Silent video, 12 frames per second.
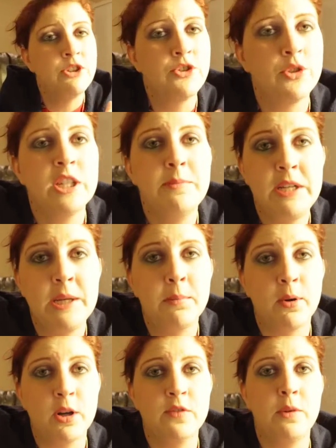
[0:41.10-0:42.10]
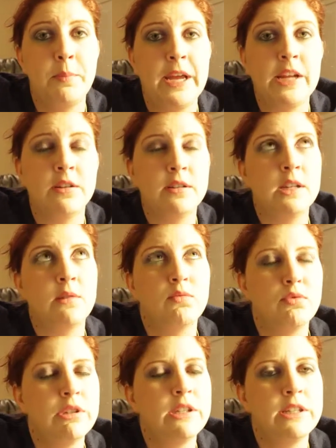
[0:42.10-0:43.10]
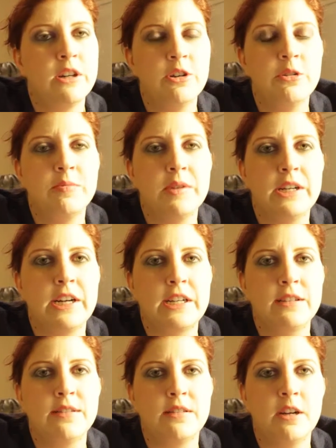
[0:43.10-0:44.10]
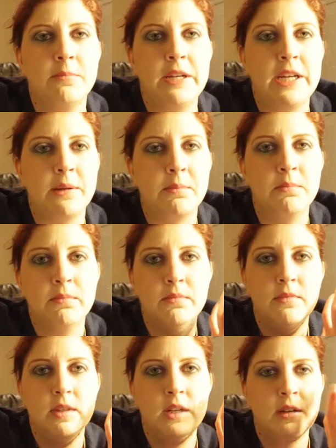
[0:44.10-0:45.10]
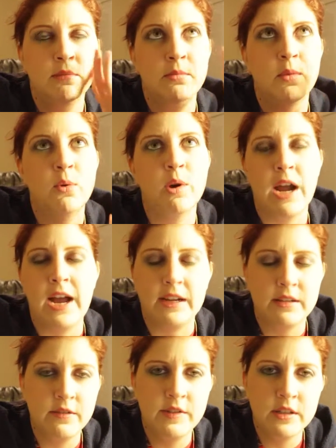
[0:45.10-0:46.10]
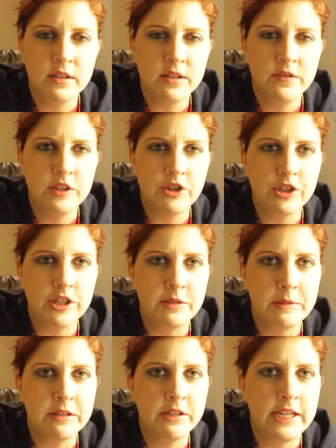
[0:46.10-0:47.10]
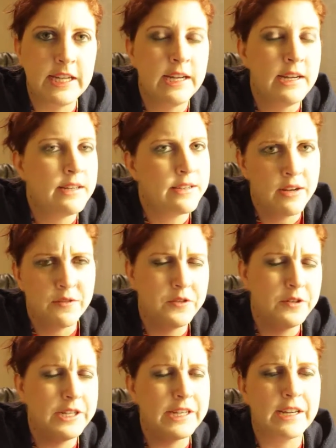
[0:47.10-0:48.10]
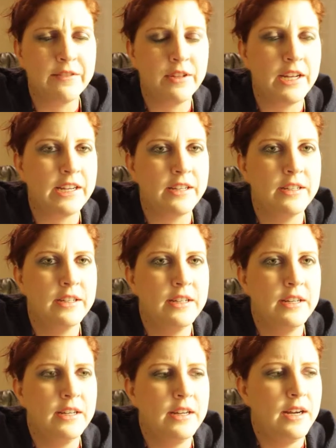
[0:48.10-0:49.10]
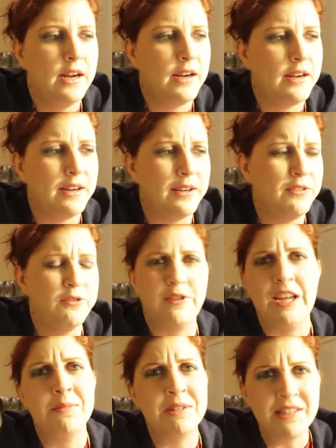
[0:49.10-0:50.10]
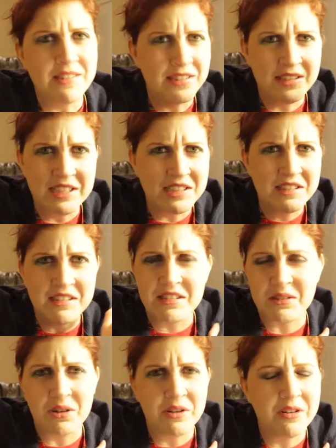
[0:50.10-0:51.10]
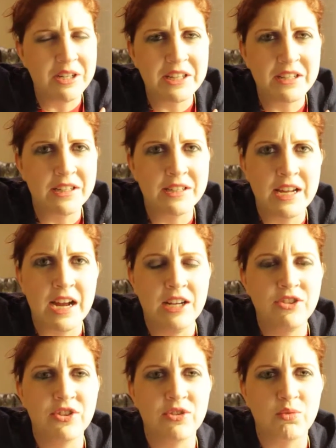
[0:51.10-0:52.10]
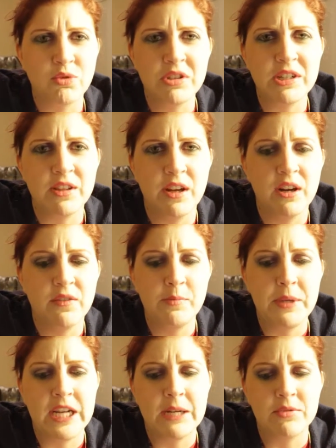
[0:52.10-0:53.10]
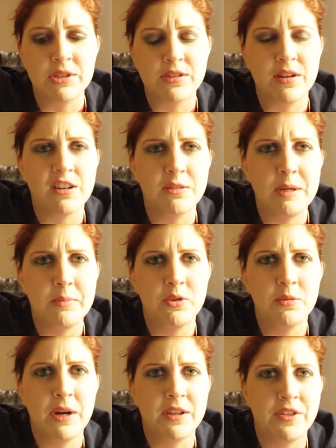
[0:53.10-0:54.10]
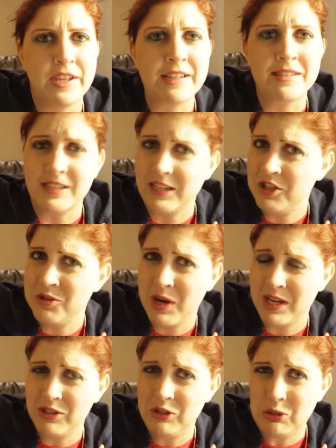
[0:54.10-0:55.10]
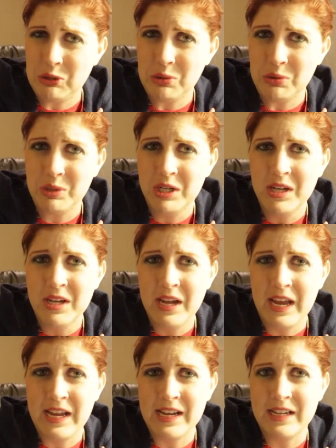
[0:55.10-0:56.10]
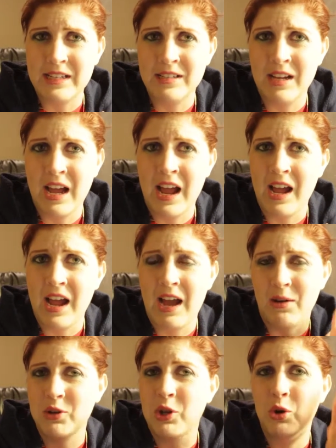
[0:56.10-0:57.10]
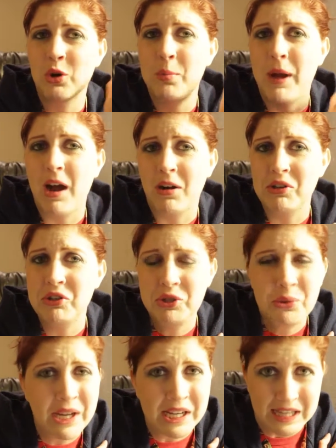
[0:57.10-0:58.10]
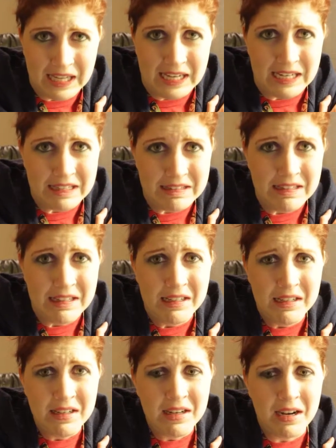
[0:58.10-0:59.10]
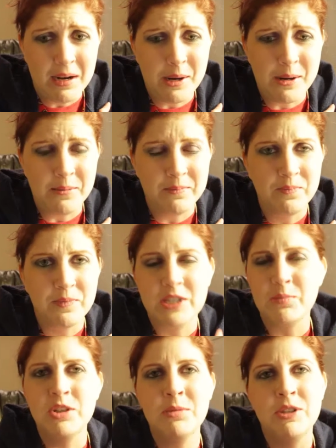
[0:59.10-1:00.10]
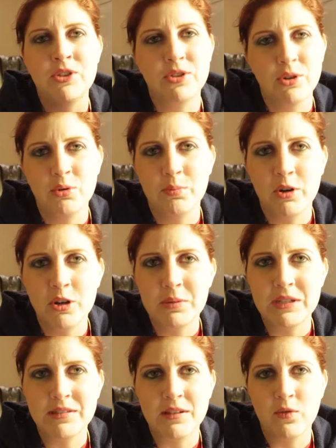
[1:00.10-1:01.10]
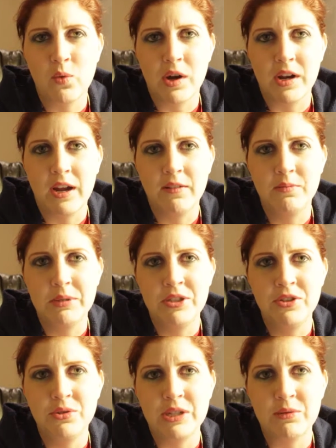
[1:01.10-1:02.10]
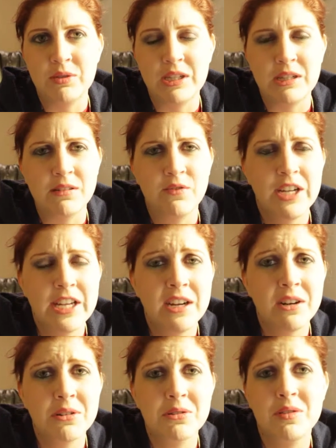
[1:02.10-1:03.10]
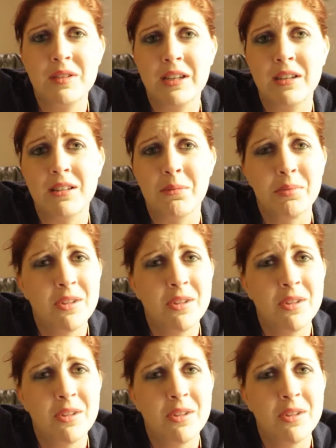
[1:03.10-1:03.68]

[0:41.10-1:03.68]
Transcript: enjoyed being part of a panel, and I really hope that I can start being more active in the convention community. Not for any kind of, like, uh, famousness or anything like that. I just really loved being able to talk to people about the things that I know how to do and how to go about doing things. Um, that's pretty much the whole purpose of what I've been doing with these videos and the